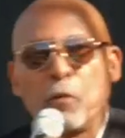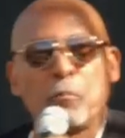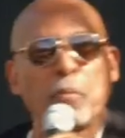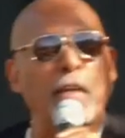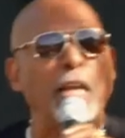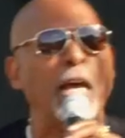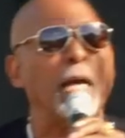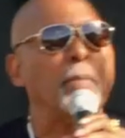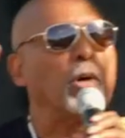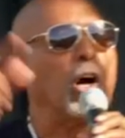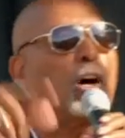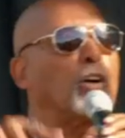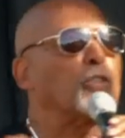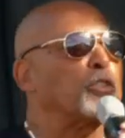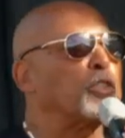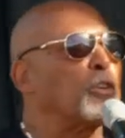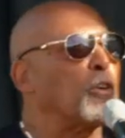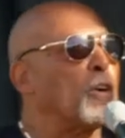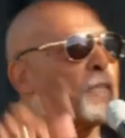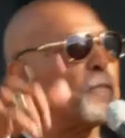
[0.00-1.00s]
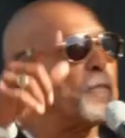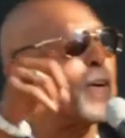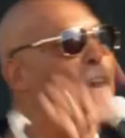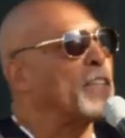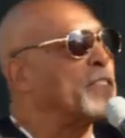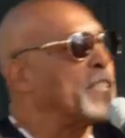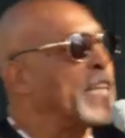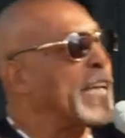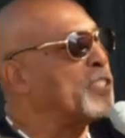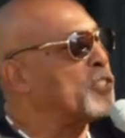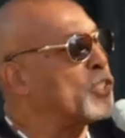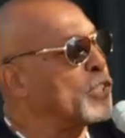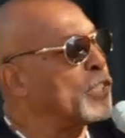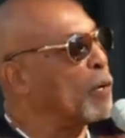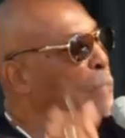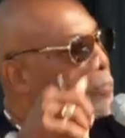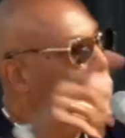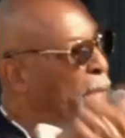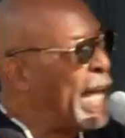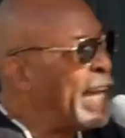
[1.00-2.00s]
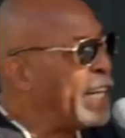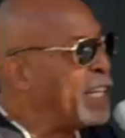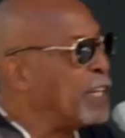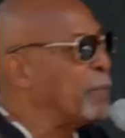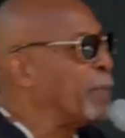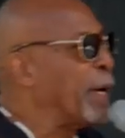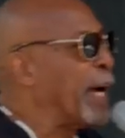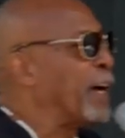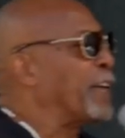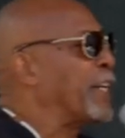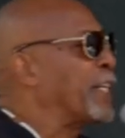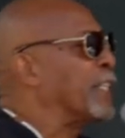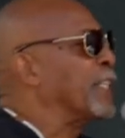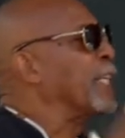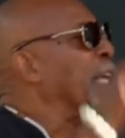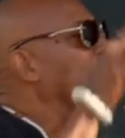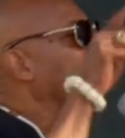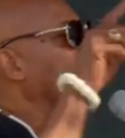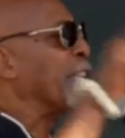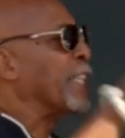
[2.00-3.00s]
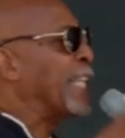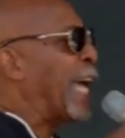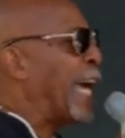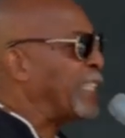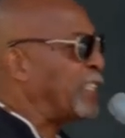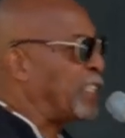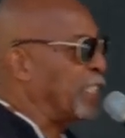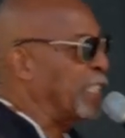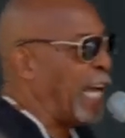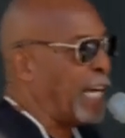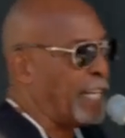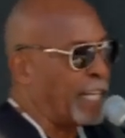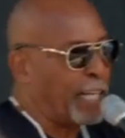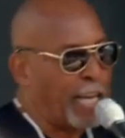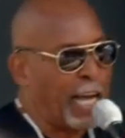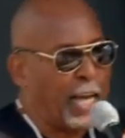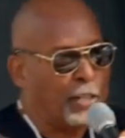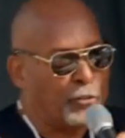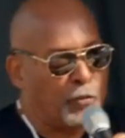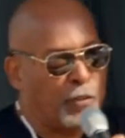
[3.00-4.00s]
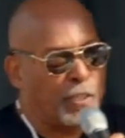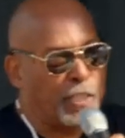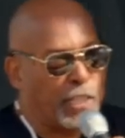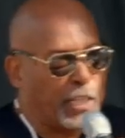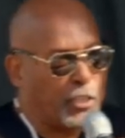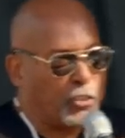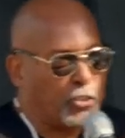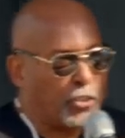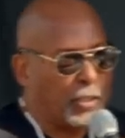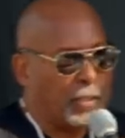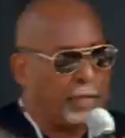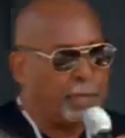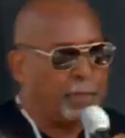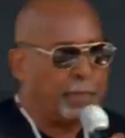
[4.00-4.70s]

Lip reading: but I'm also a foundational Black American. That's not a contradiction.